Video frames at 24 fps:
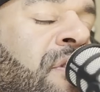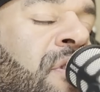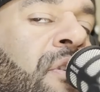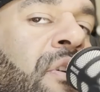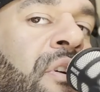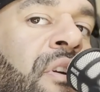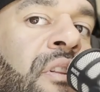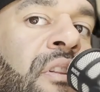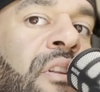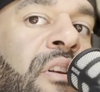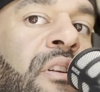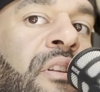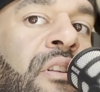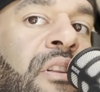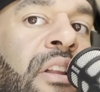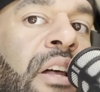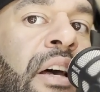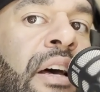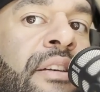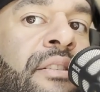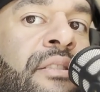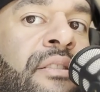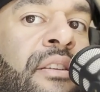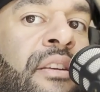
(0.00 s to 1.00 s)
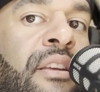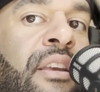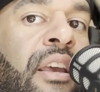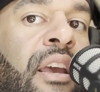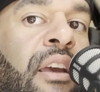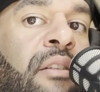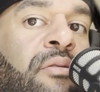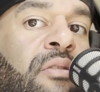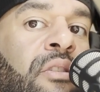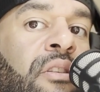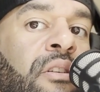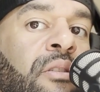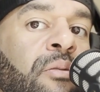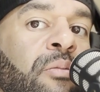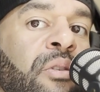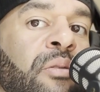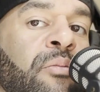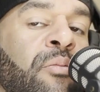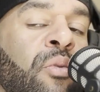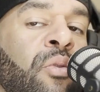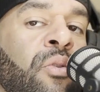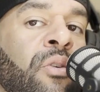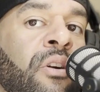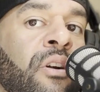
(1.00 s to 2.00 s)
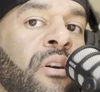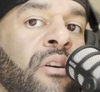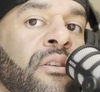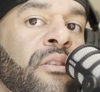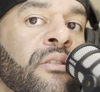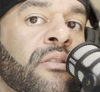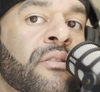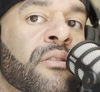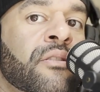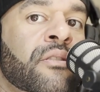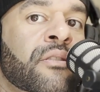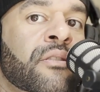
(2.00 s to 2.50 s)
took a little less and gave a little bit more?